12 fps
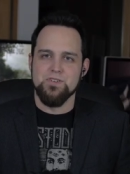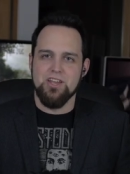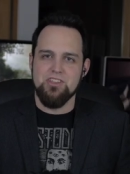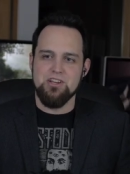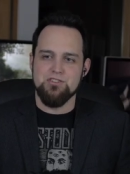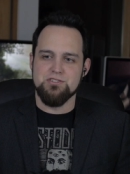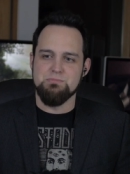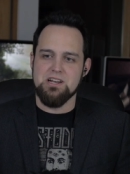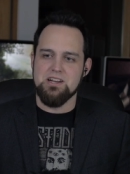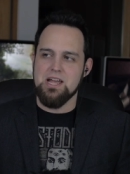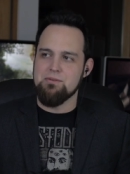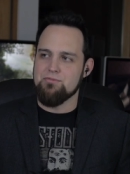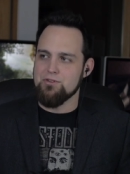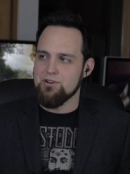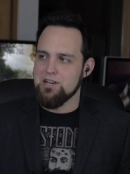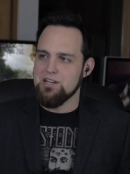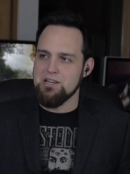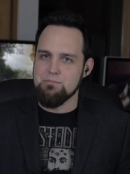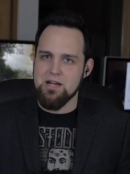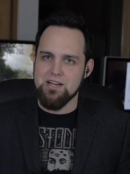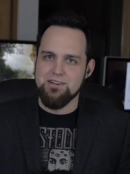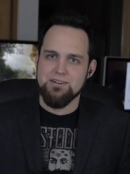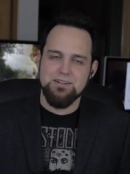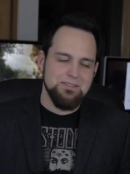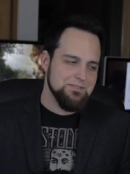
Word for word: I think you just made a name for an indie band.